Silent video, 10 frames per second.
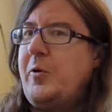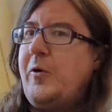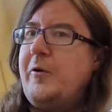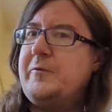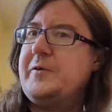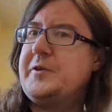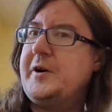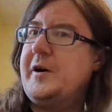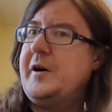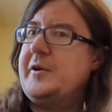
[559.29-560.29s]
of
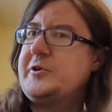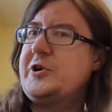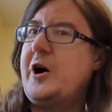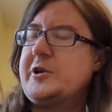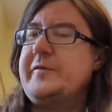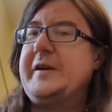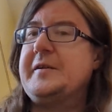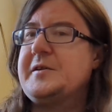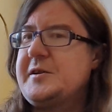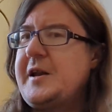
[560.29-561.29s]
the Church of
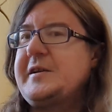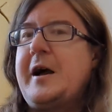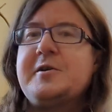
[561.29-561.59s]
England setting,